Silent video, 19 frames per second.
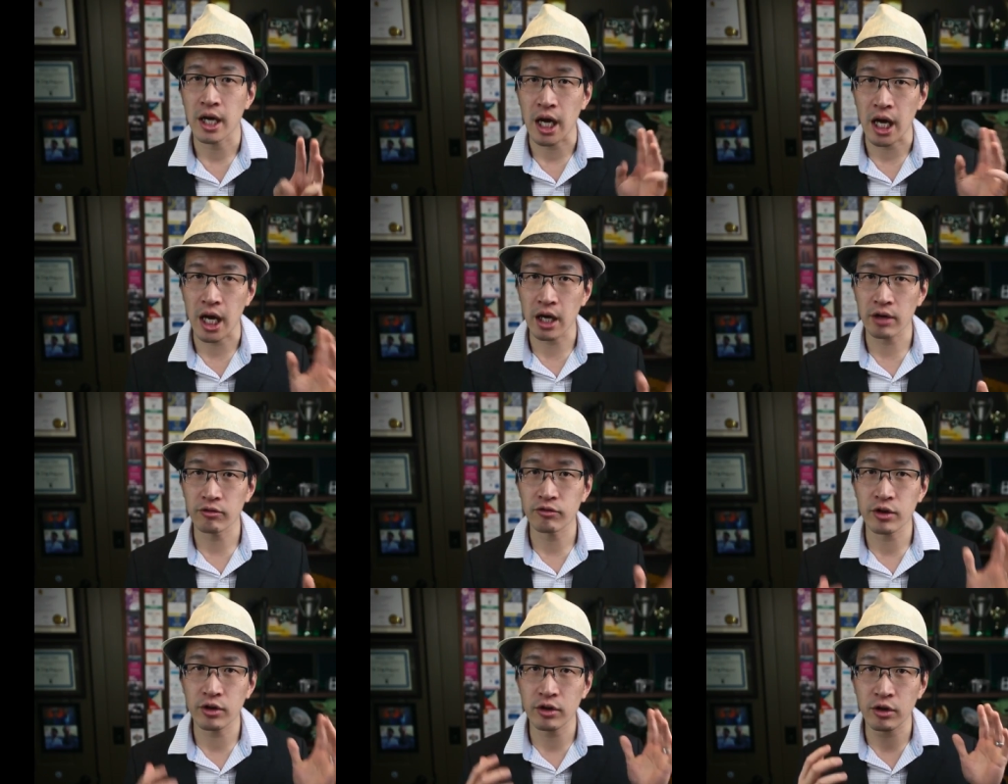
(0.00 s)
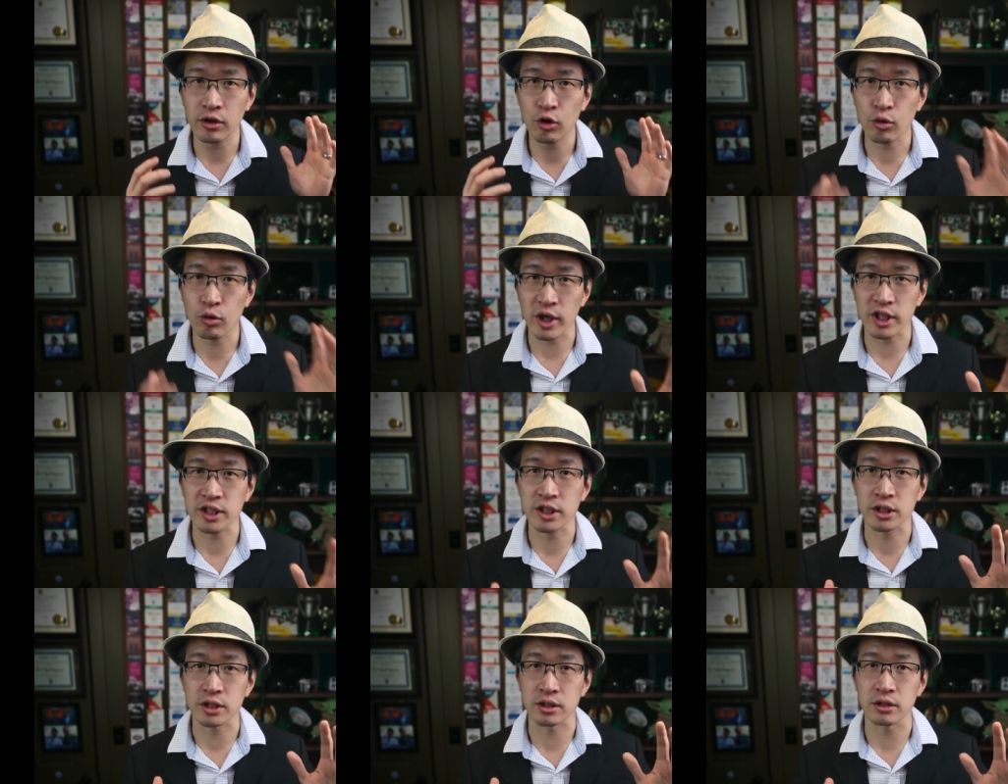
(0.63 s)
ever
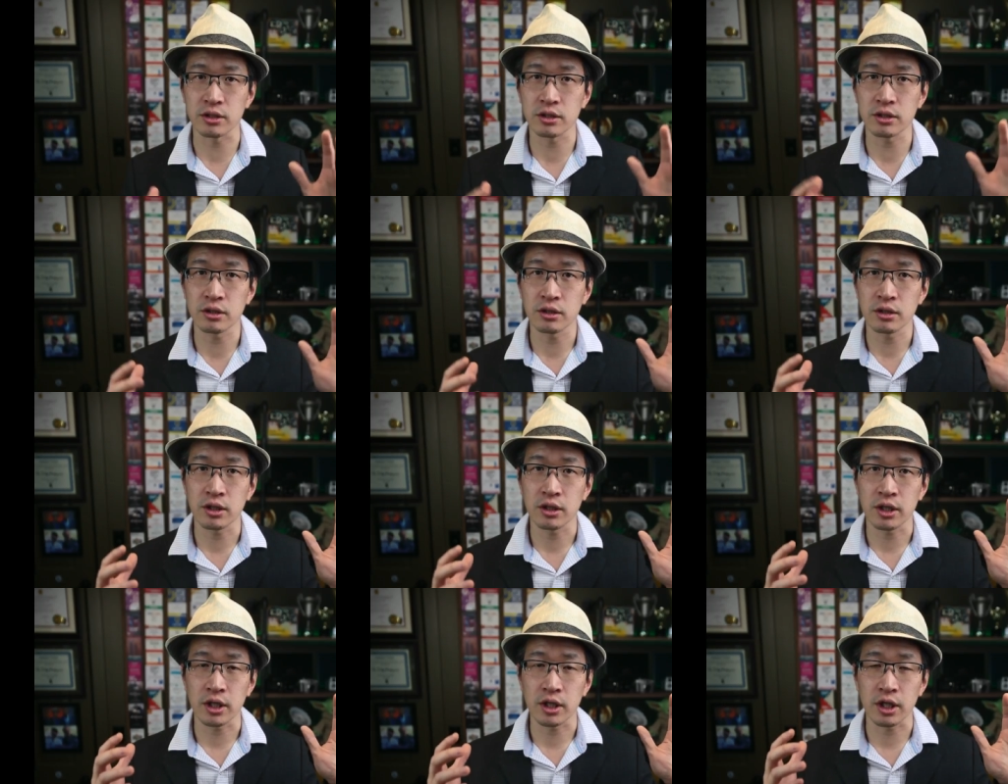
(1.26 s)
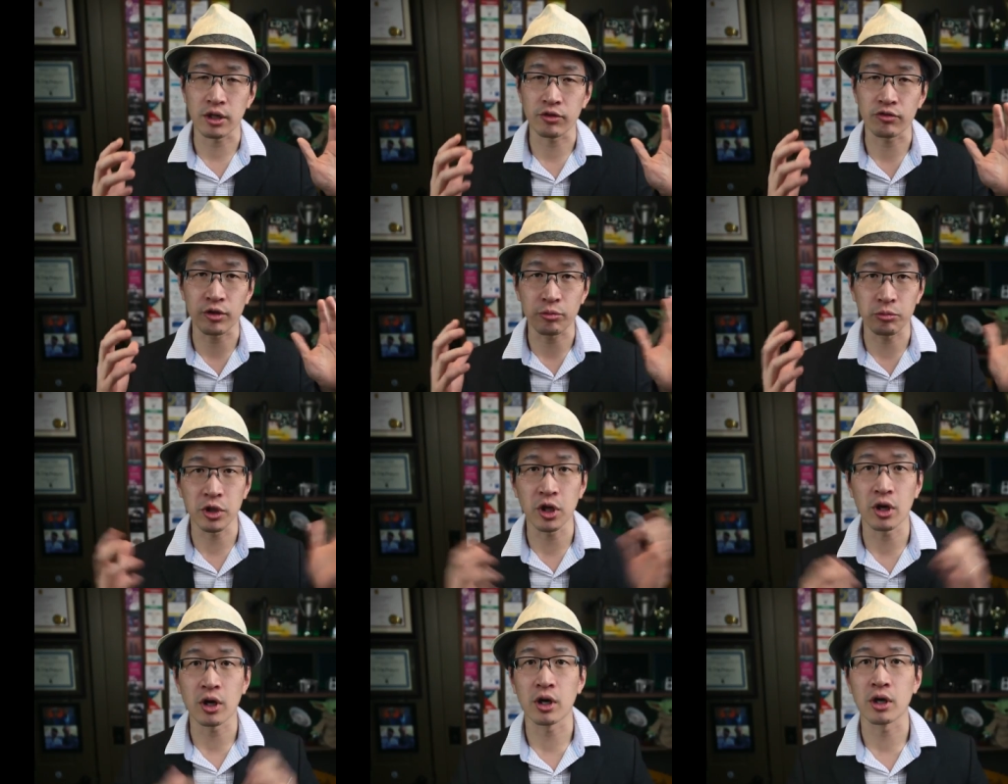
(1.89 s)
questioned if the
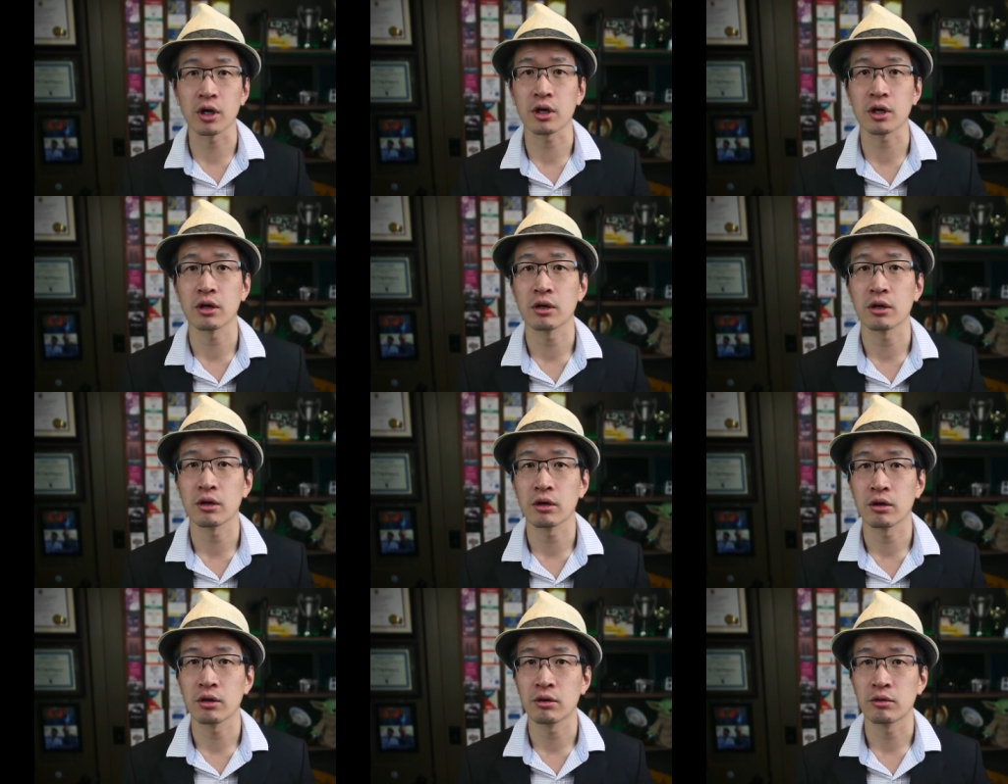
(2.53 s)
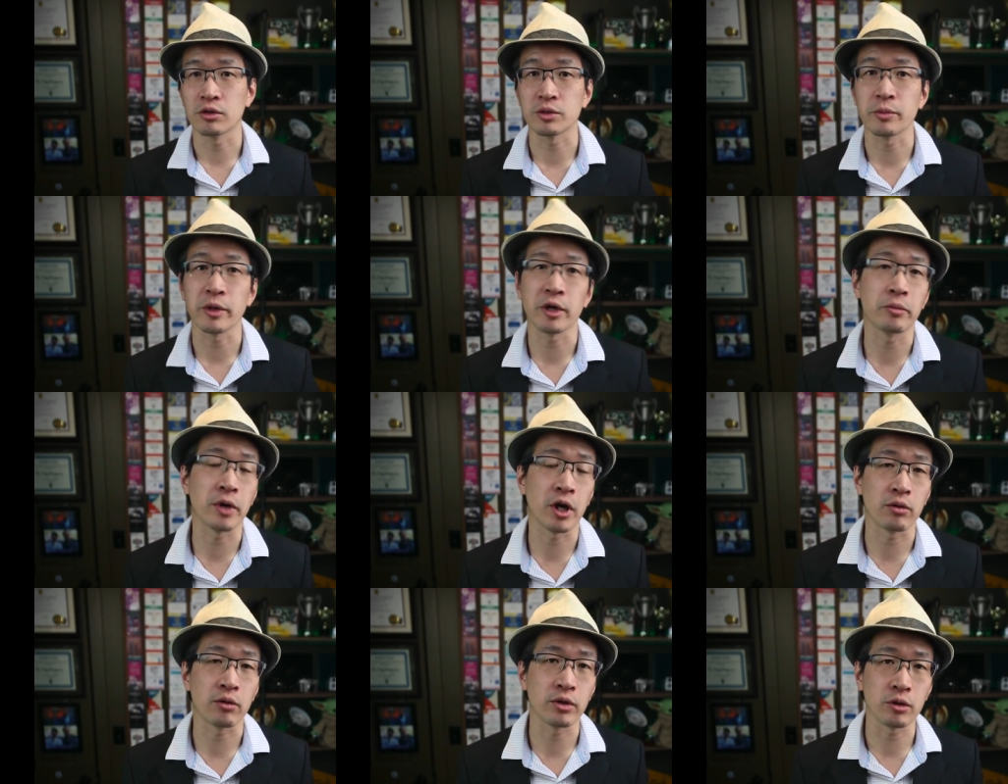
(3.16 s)
blog was made
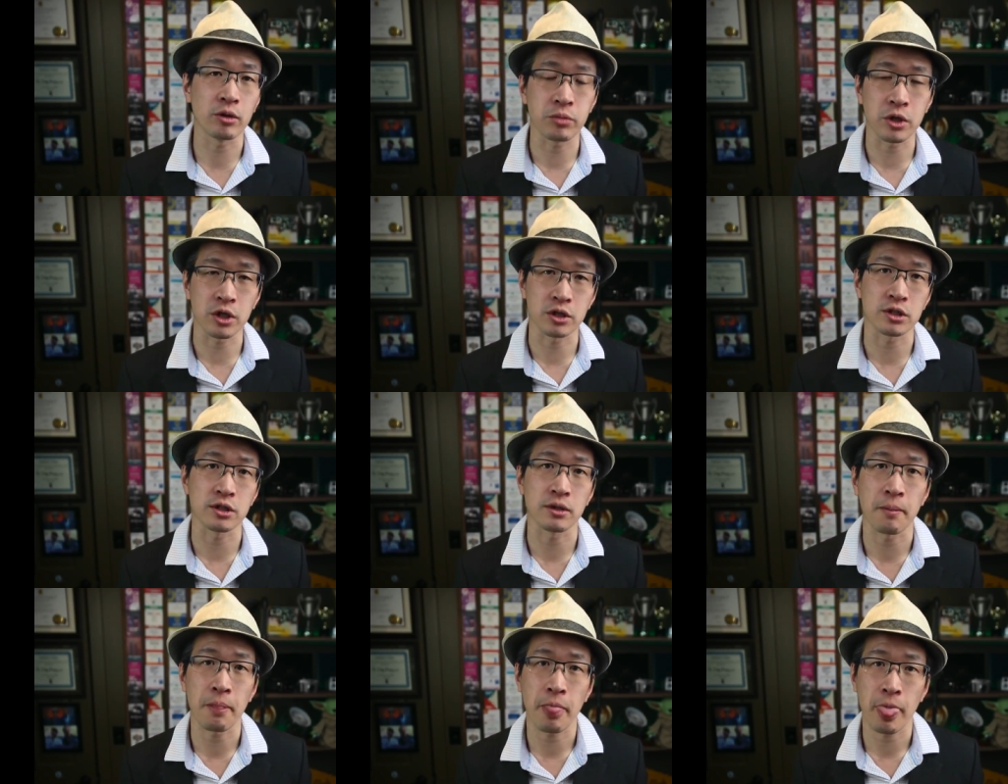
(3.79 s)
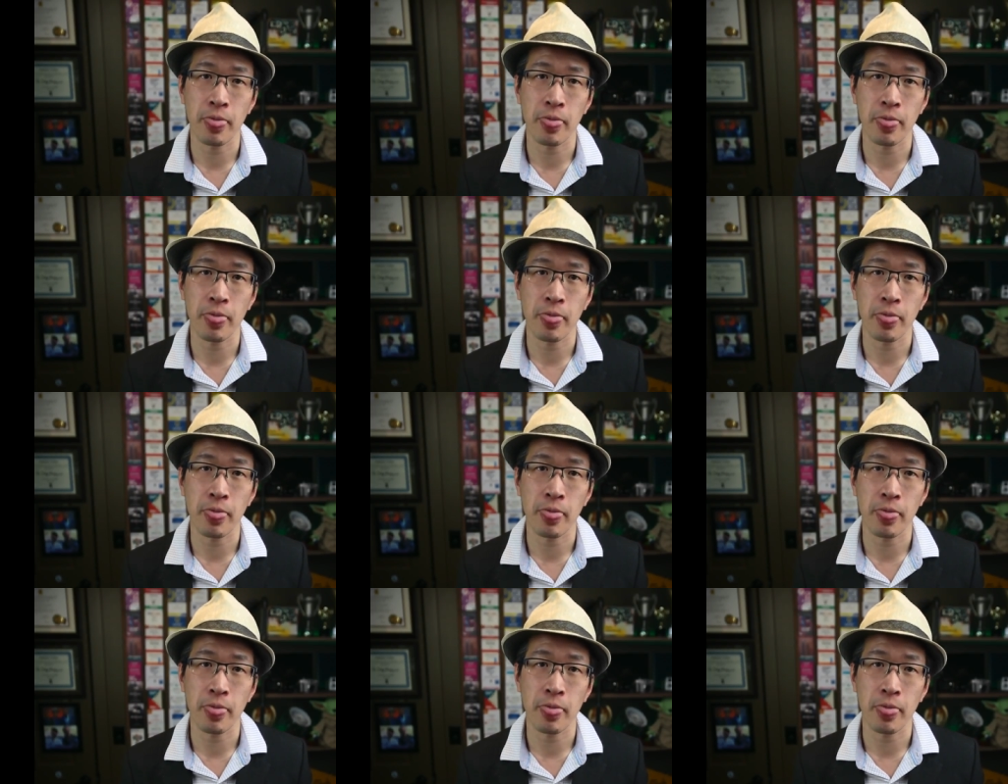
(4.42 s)
by a real person.